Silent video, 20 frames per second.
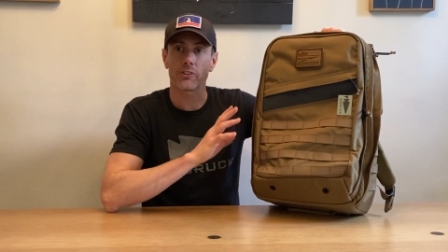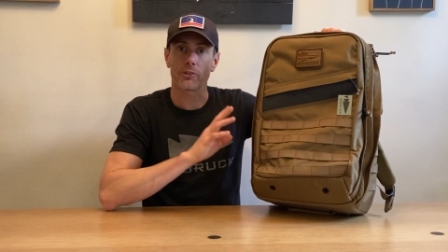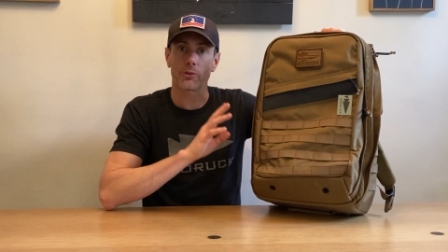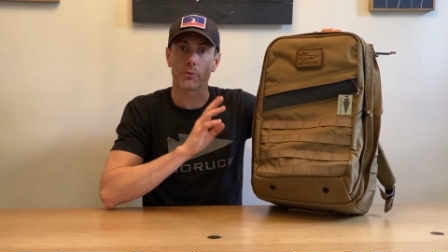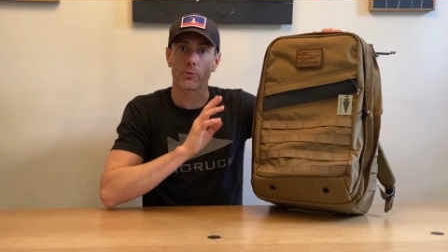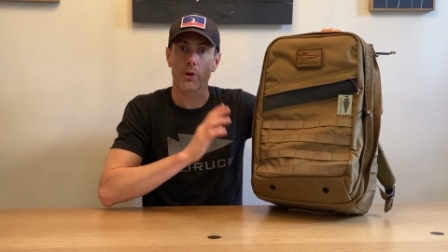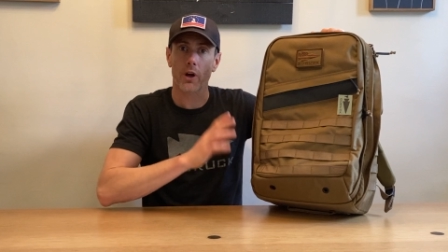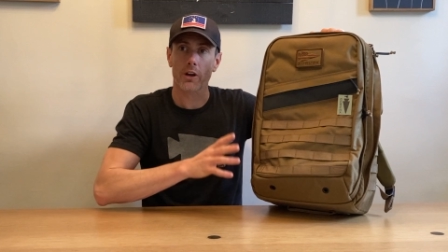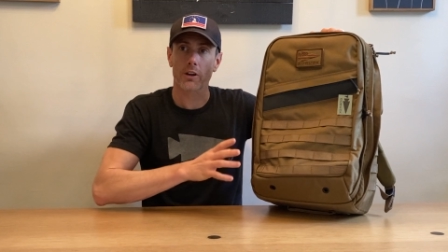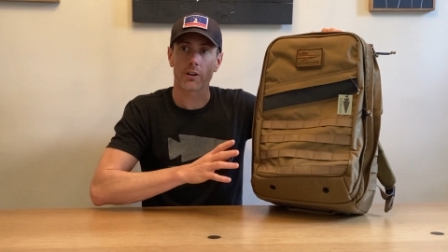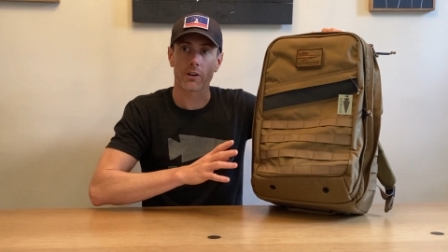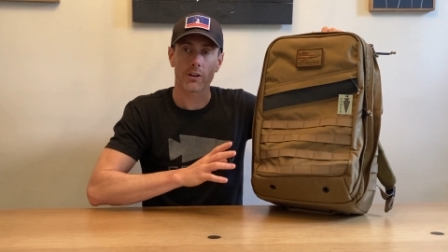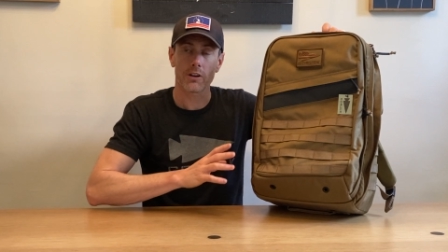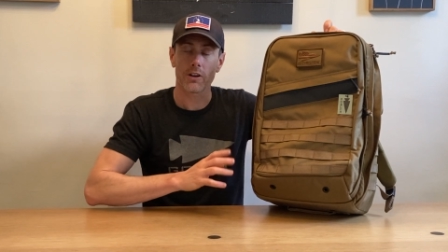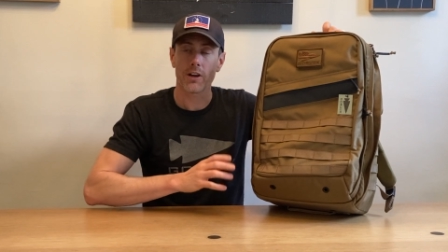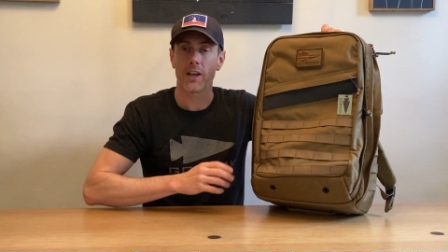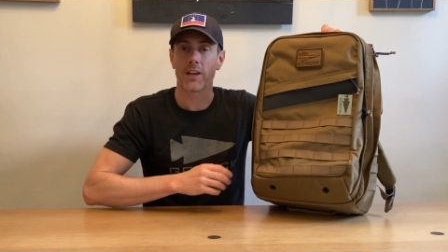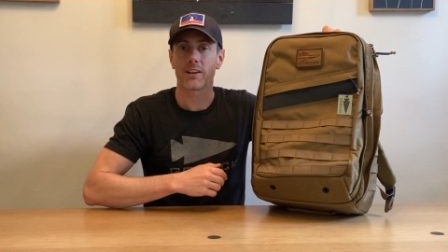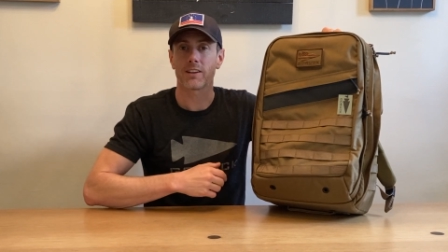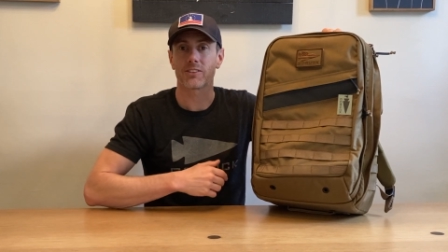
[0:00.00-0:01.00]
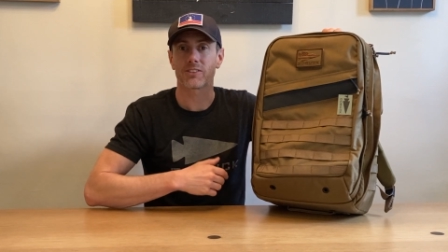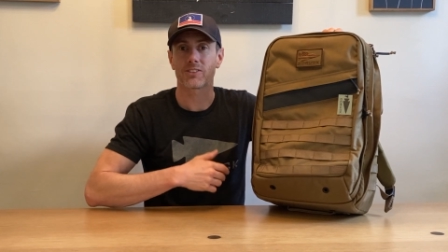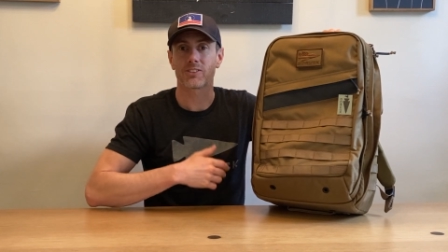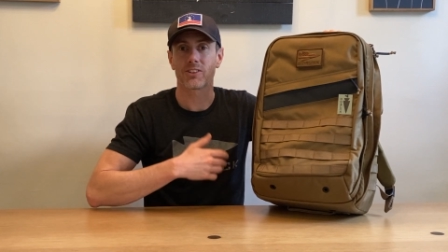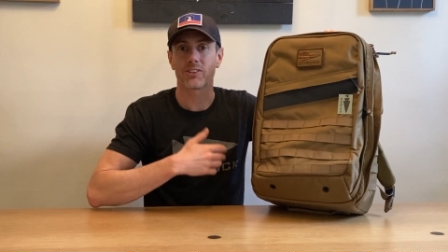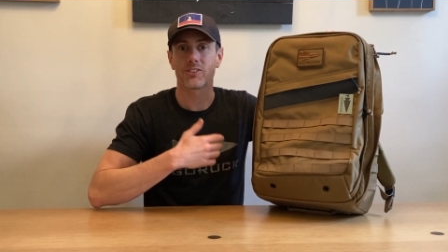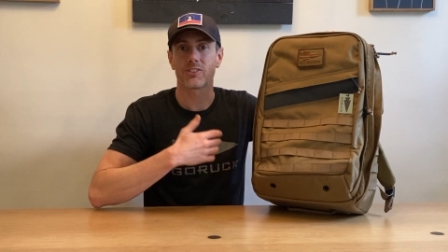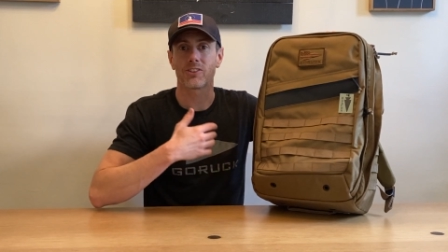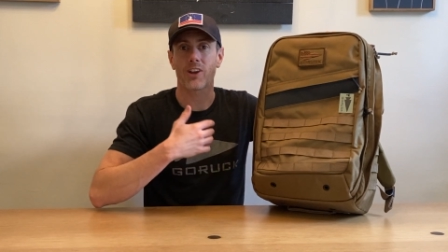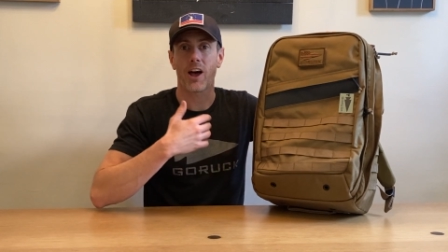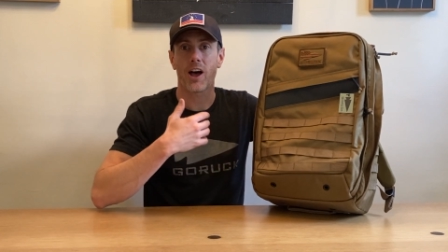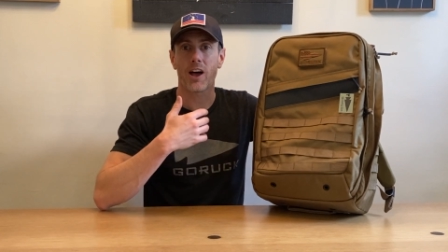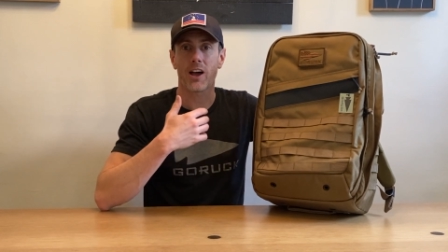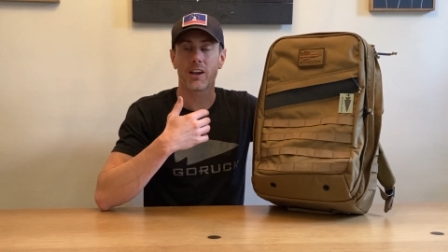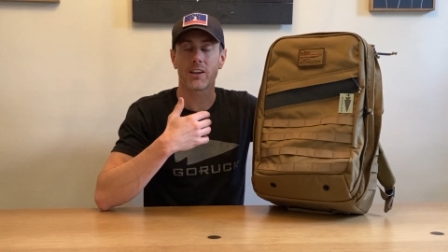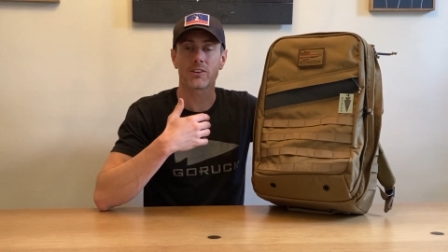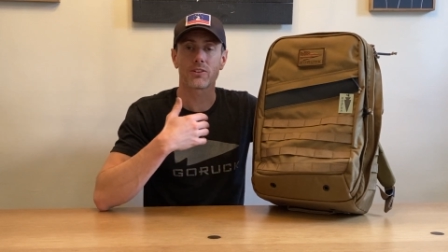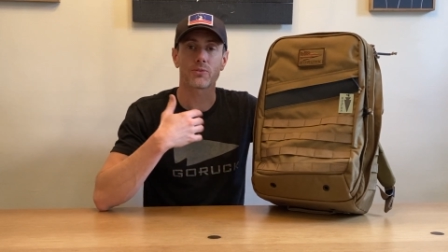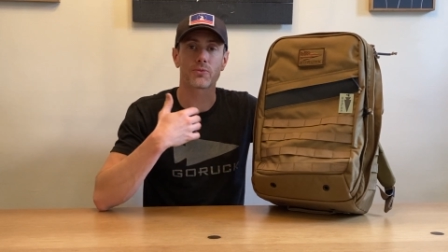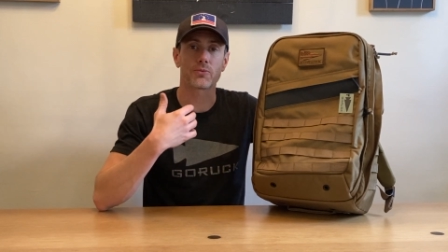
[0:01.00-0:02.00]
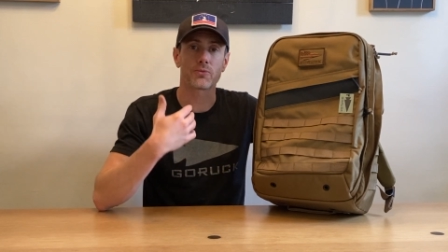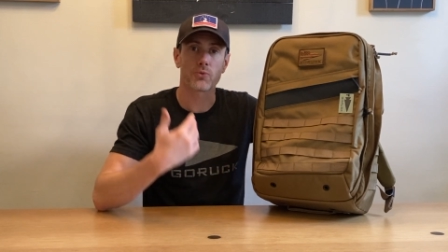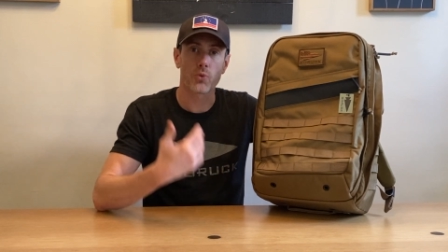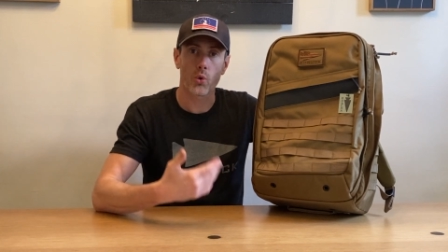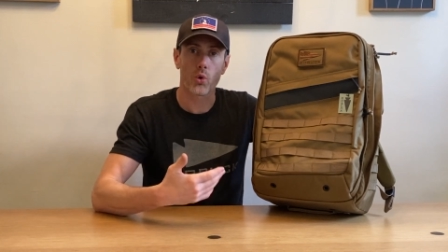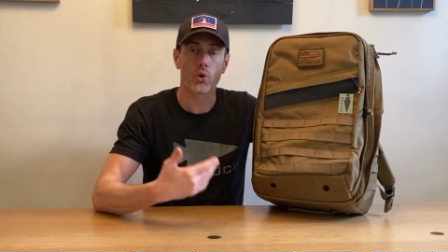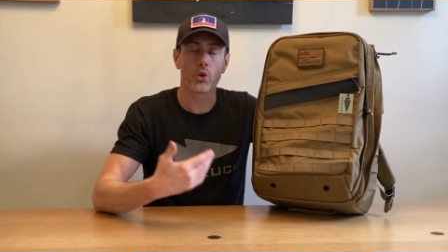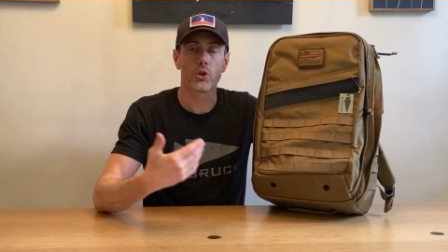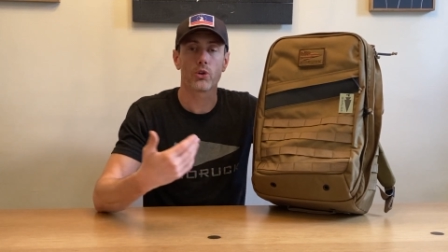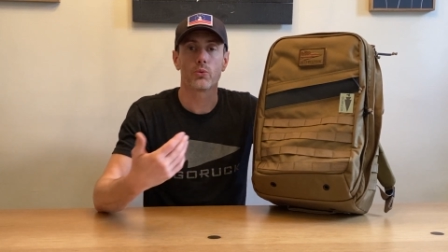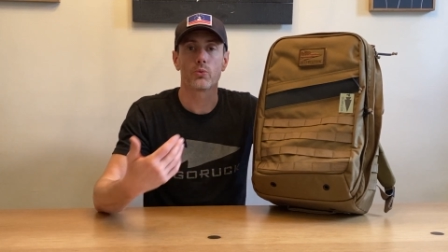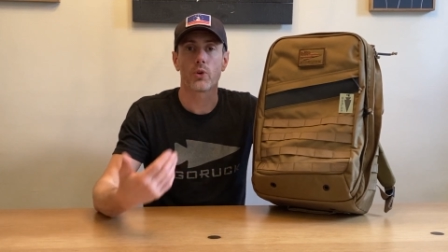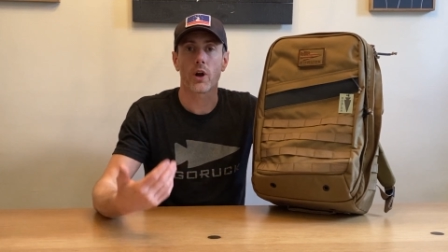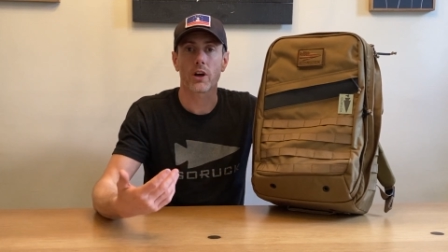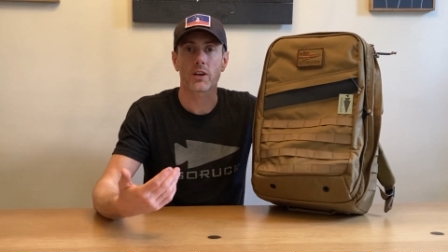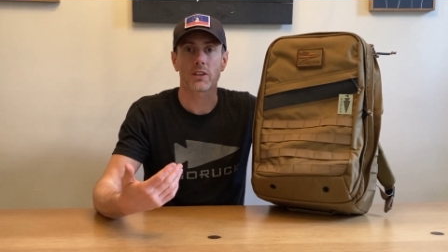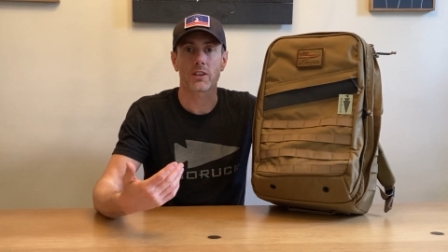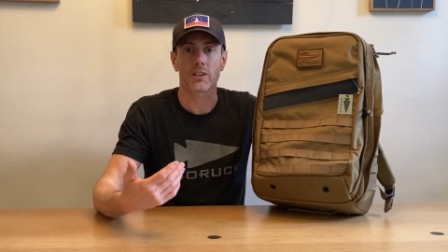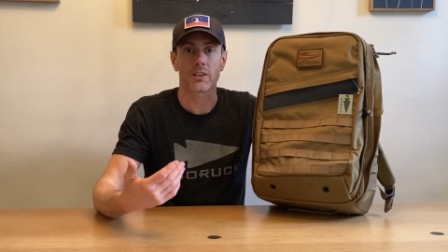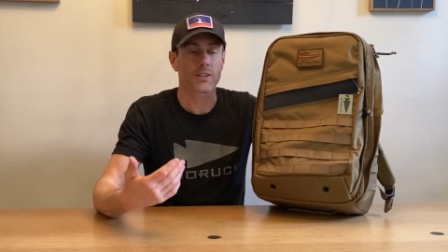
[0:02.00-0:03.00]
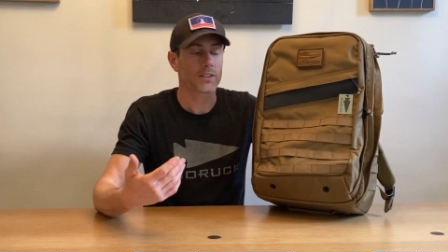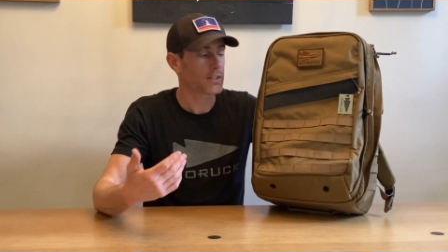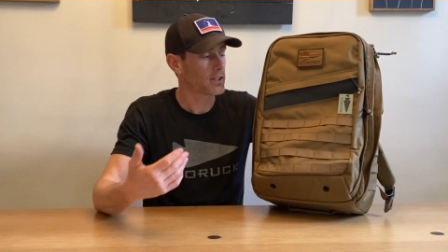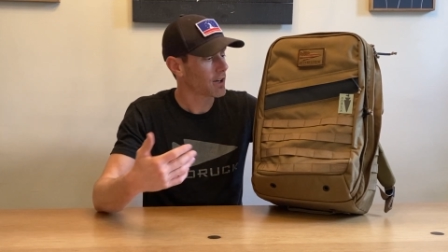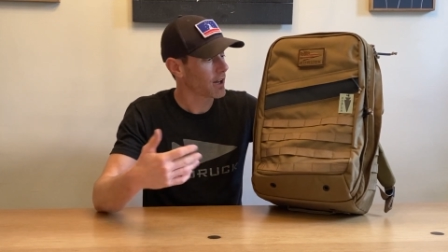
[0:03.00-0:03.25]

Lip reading: a rucker and it's designed for rucking,